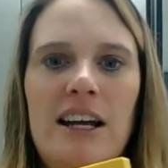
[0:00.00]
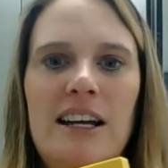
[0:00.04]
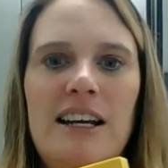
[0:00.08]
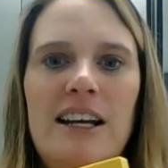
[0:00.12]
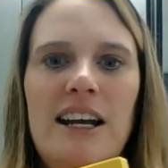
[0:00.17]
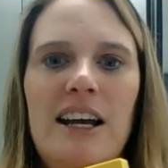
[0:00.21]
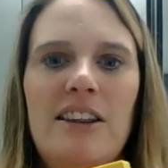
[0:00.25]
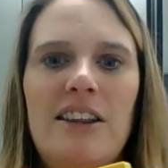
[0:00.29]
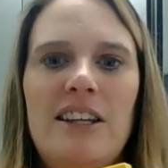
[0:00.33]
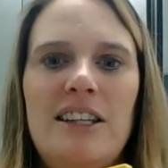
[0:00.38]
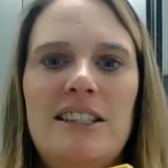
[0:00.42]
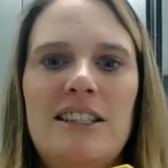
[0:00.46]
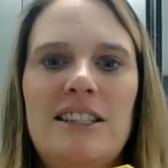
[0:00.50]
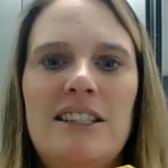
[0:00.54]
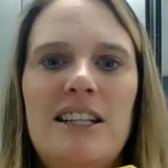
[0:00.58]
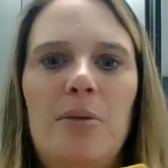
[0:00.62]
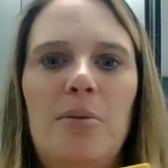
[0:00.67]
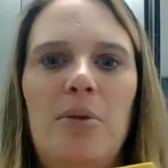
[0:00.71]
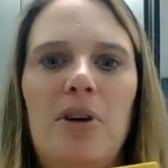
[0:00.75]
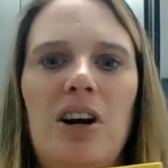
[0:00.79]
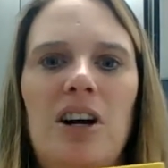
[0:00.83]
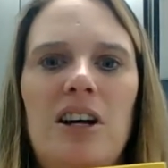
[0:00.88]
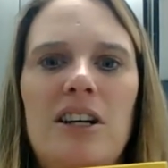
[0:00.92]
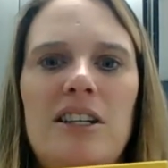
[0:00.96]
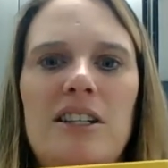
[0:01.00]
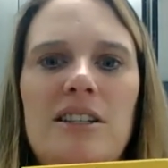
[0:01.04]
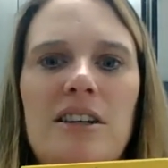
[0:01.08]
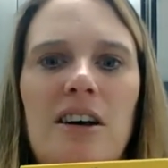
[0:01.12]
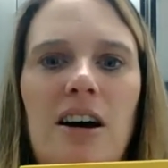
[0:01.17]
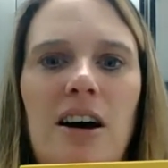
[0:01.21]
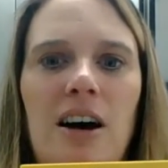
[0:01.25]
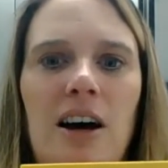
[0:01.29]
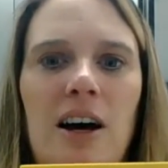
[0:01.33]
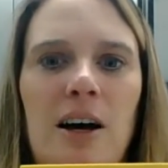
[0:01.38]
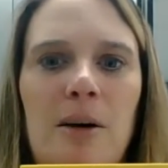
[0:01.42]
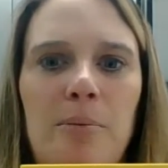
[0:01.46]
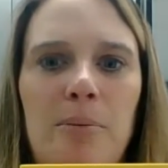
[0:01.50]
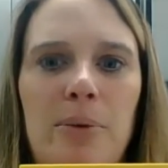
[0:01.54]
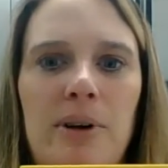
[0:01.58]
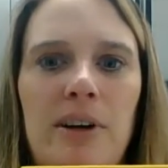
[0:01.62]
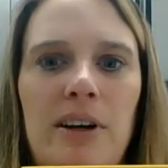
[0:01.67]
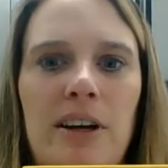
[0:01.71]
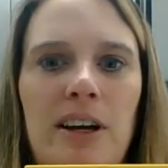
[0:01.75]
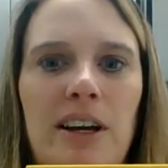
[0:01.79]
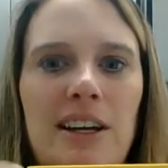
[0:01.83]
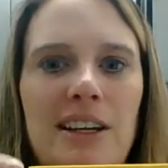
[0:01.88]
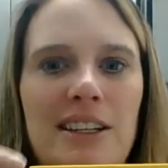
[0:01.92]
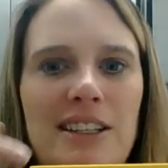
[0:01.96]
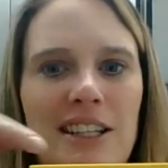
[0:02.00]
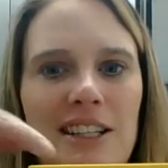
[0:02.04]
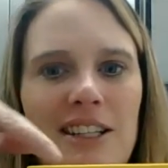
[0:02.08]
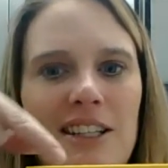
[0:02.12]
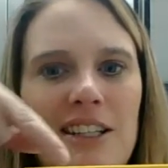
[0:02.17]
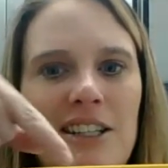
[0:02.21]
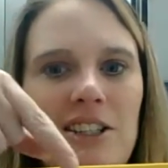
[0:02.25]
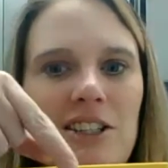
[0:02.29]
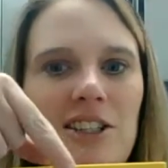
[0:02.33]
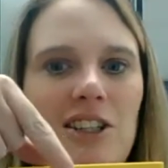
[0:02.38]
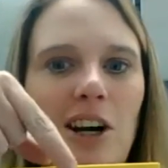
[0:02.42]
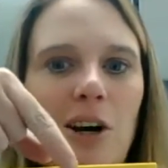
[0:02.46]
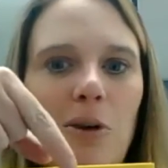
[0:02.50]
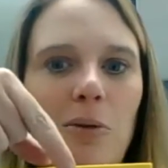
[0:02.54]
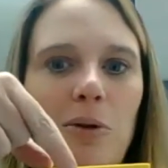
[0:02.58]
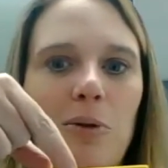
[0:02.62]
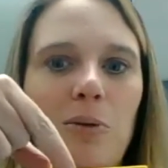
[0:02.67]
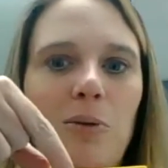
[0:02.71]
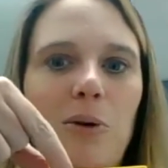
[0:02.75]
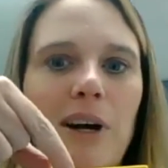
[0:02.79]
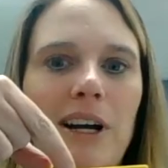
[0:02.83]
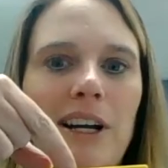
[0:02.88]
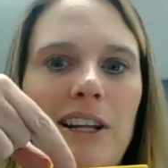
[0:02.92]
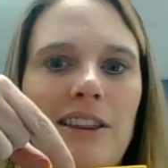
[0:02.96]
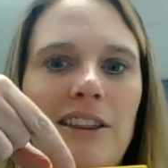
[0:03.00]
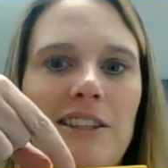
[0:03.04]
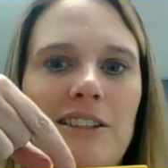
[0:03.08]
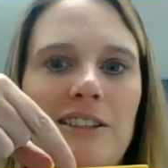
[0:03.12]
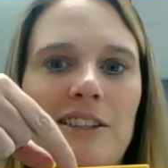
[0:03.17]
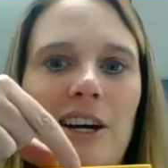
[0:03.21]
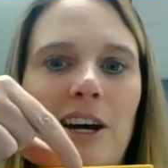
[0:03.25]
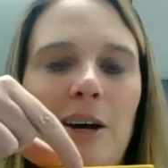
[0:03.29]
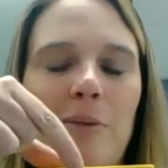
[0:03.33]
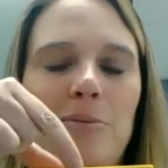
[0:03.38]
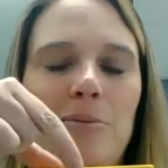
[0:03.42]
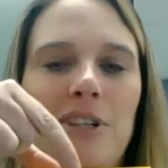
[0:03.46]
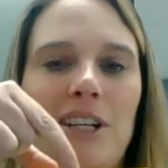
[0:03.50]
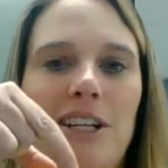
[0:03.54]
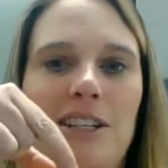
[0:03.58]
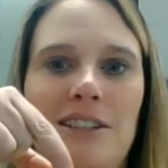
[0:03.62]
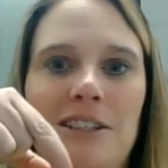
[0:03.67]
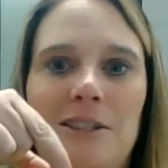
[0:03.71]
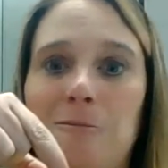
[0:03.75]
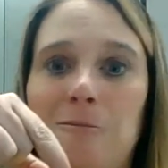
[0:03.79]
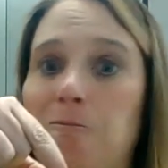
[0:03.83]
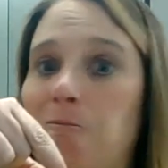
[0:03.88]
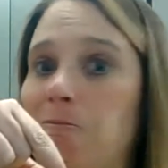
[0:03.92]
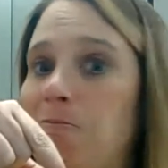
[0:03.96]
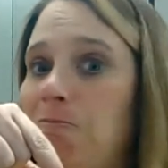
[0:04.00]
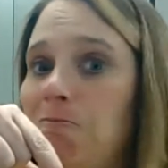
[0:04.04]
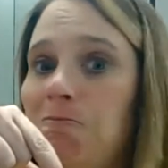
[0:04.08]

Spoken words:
Now, this number on top, it doesn't start with 1 at the top, does it?